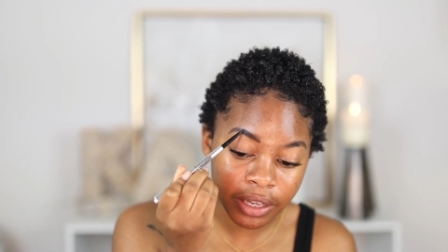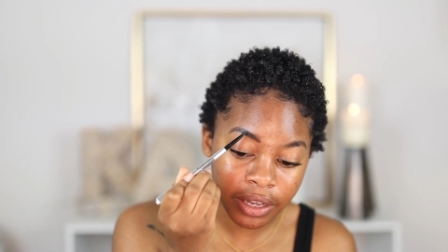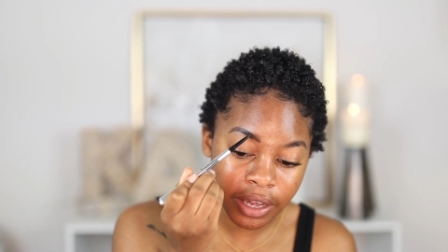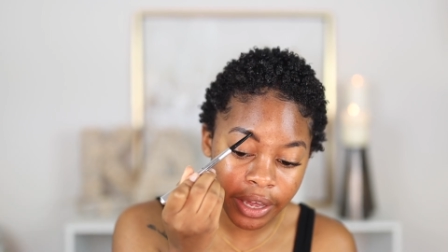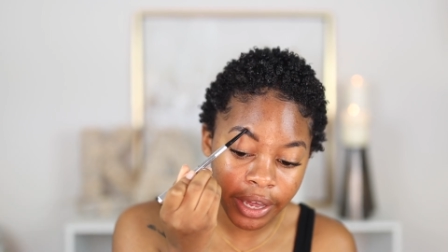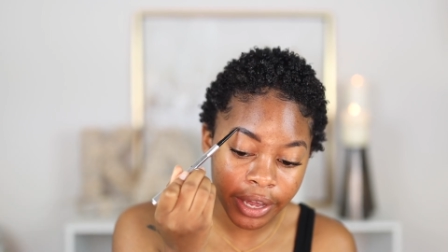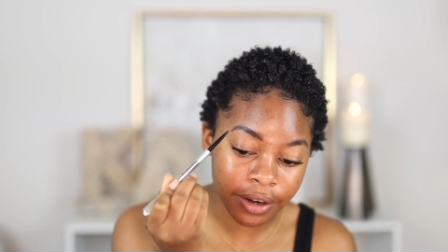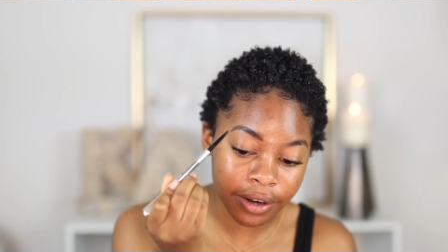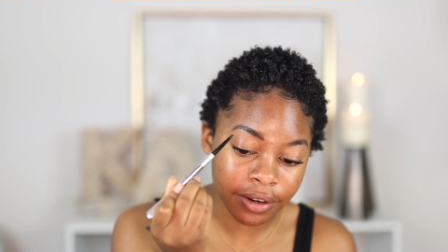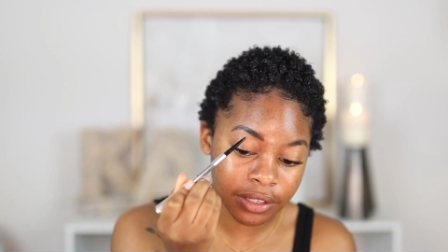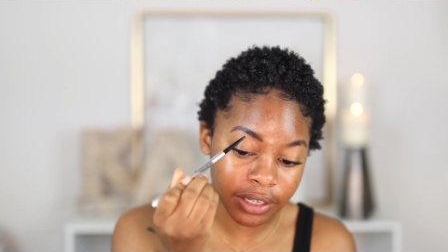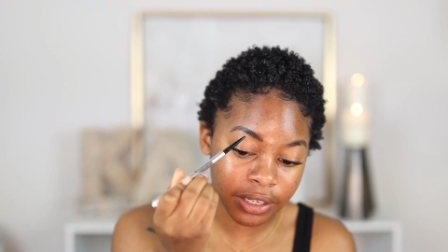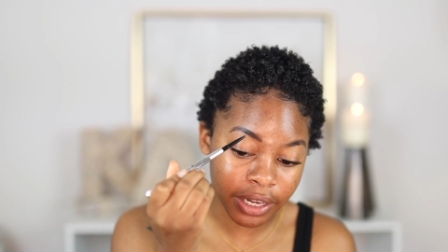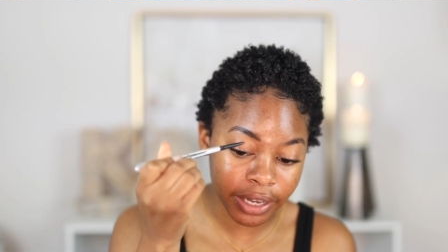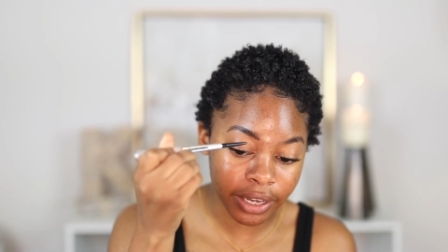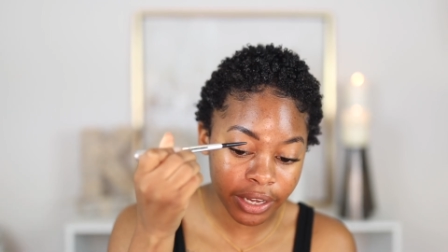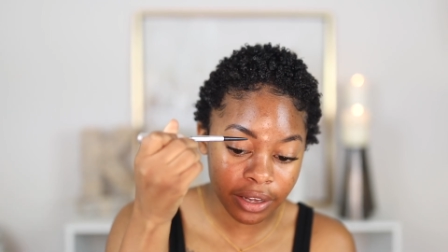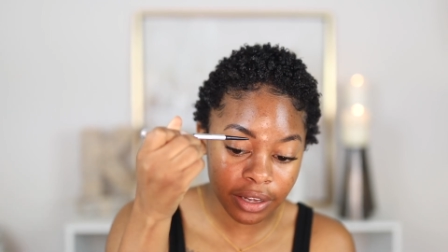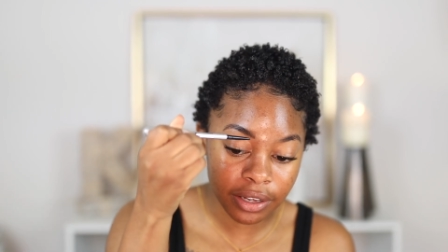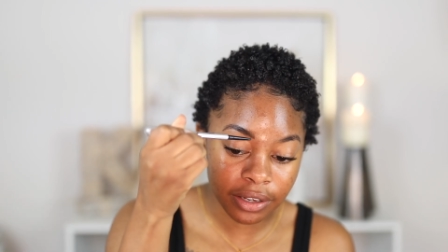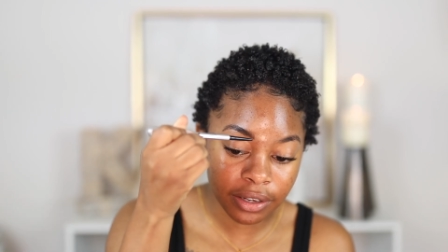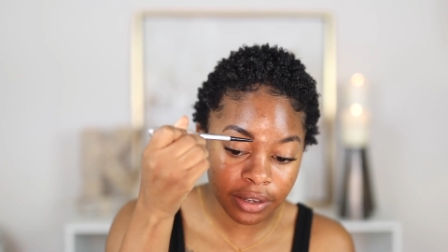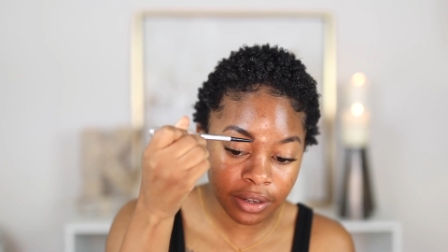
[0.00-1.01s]
hair
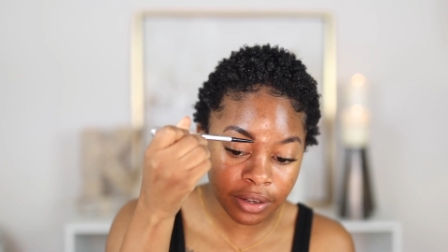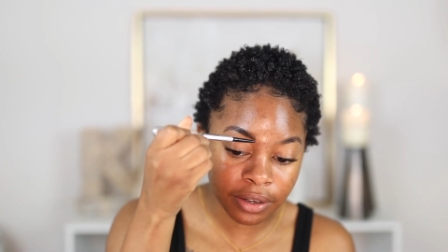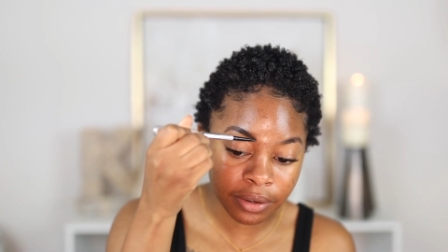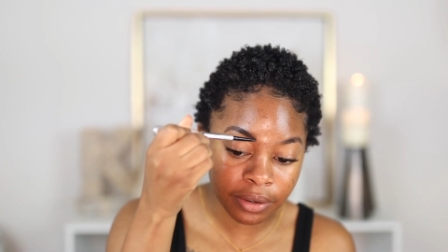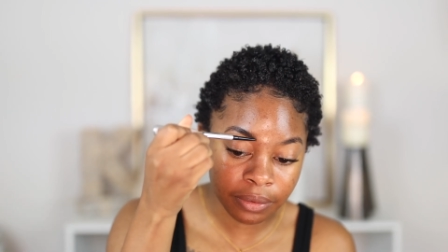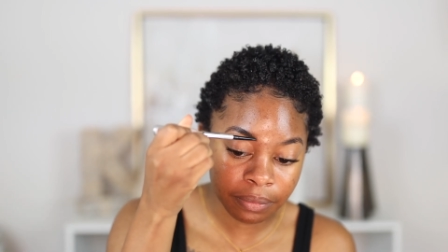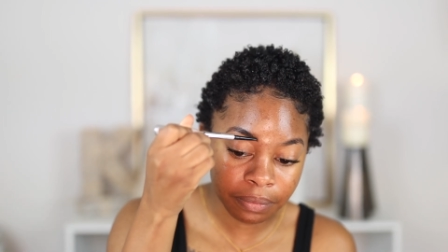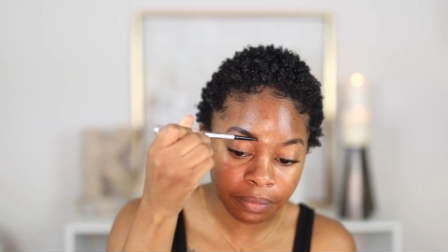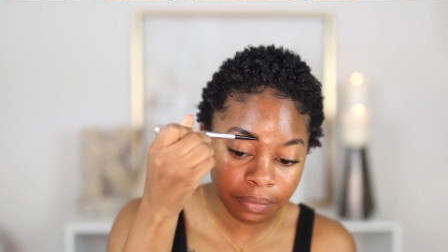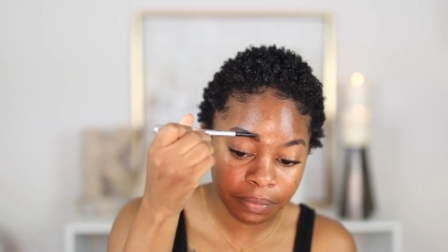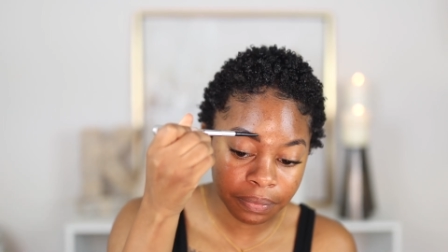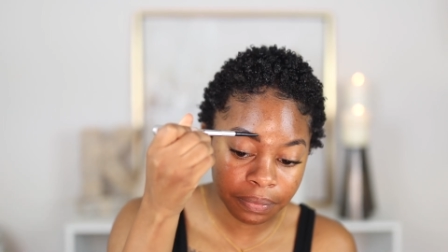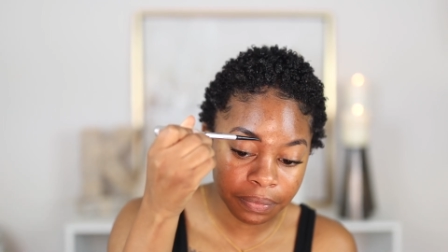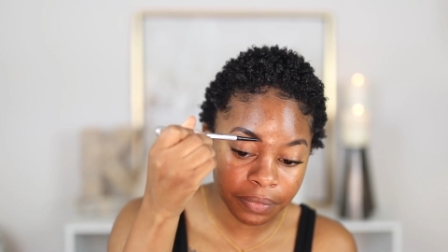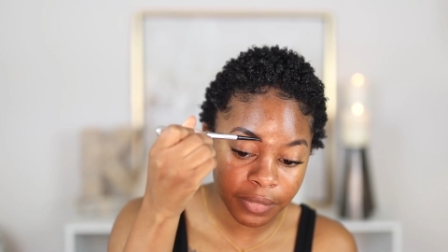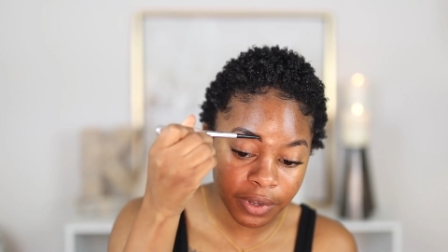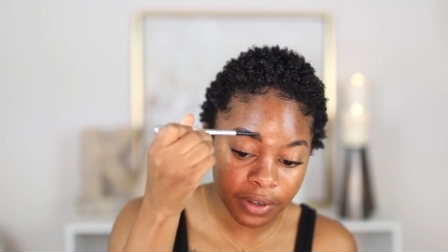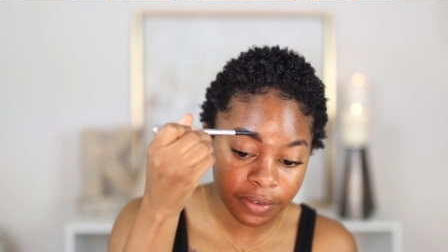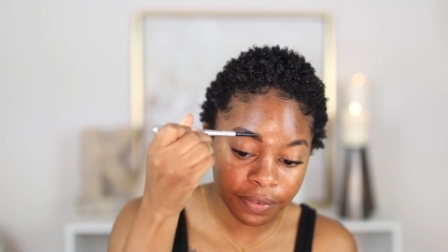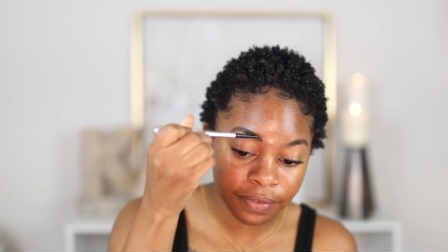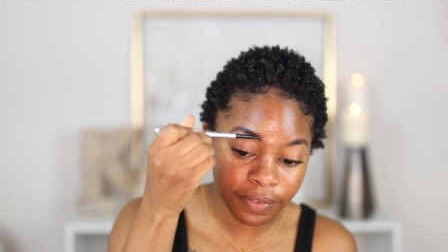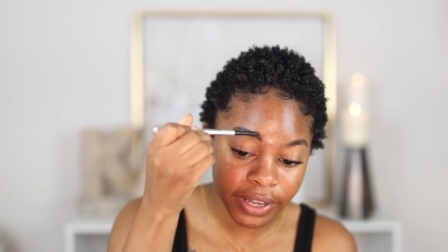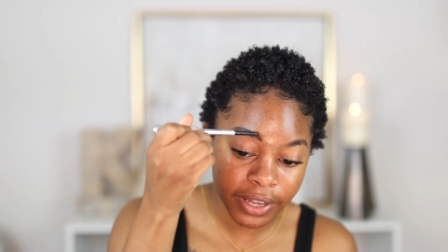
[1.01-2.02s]
like
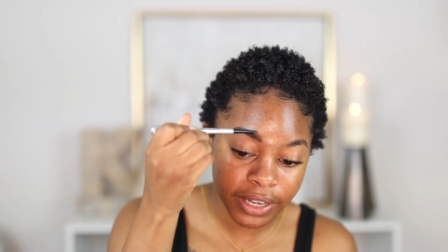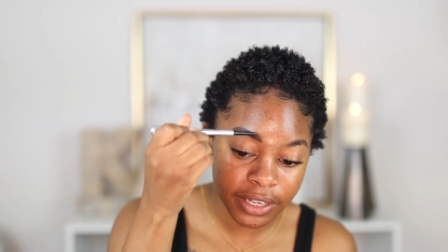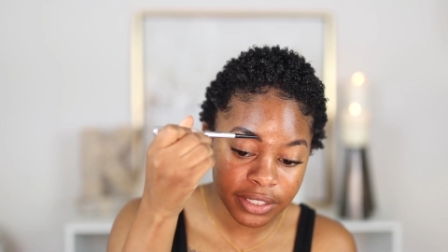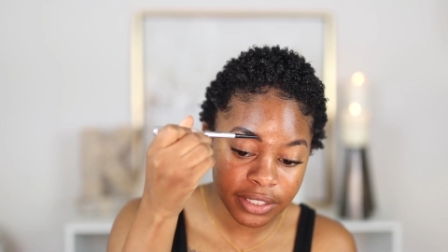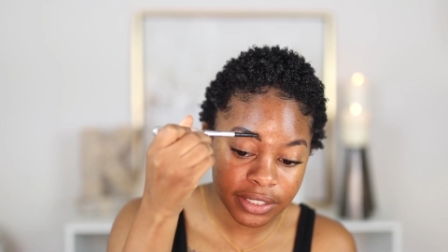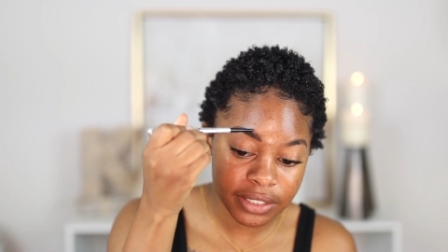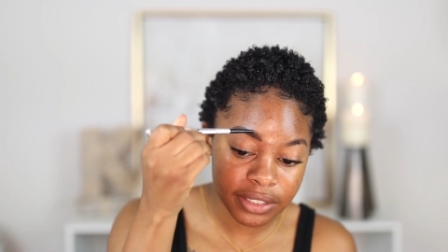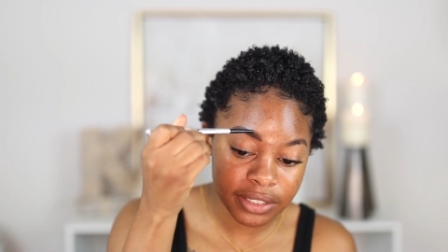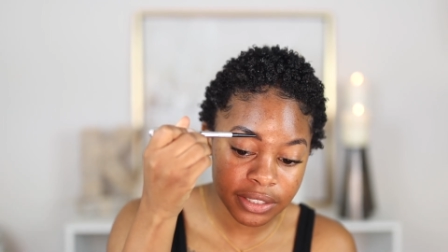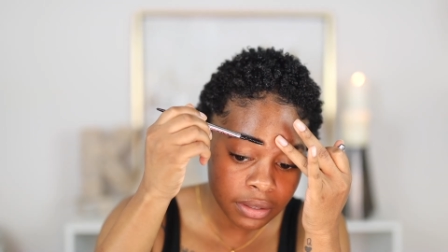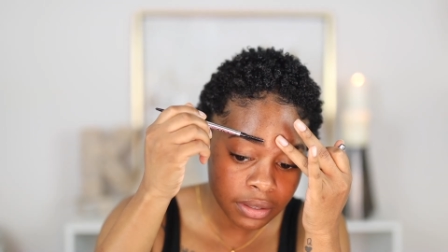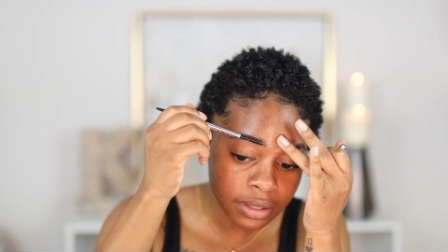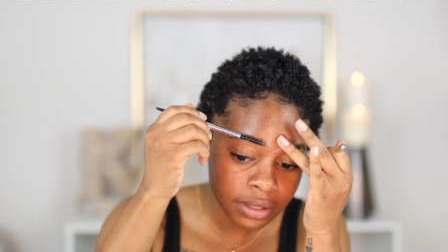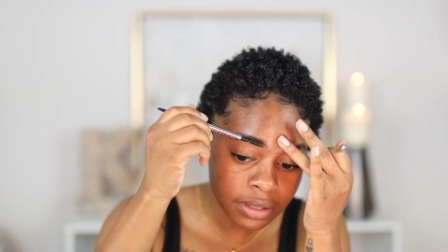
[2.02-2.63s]
effects.